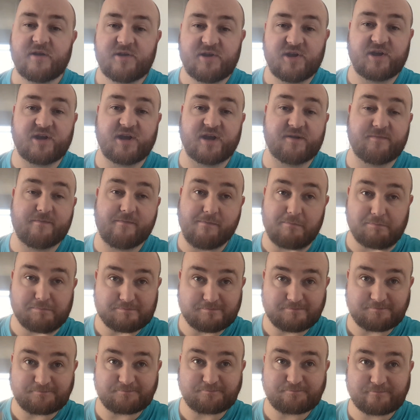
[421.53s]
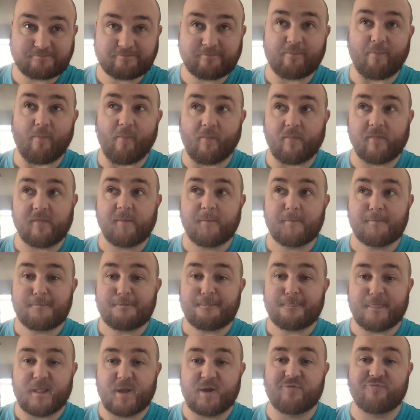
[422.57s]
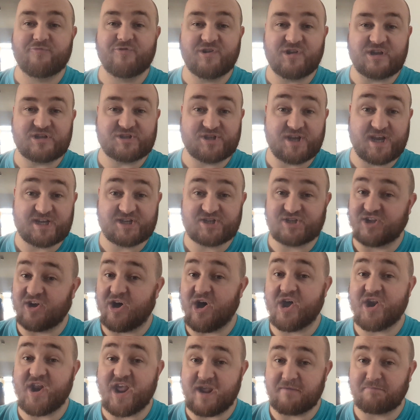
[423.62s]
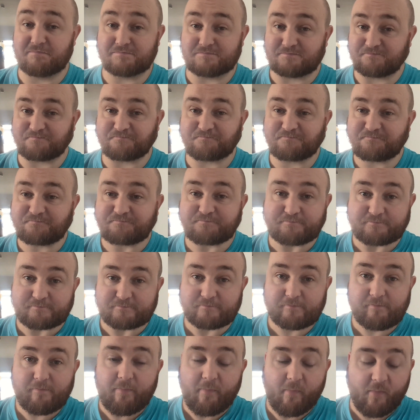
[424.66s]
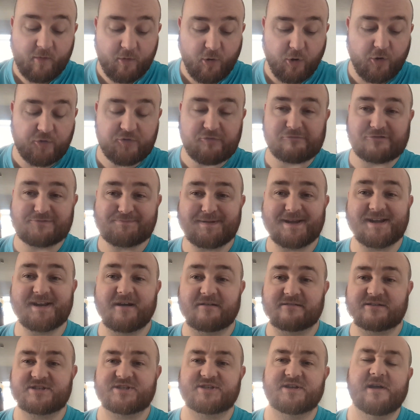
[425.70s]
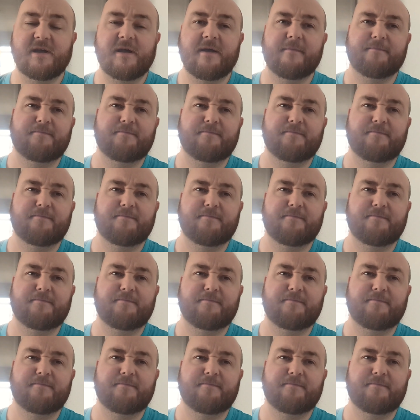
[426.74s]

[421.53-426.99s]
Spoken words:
You can really taste the honey on those peanuts.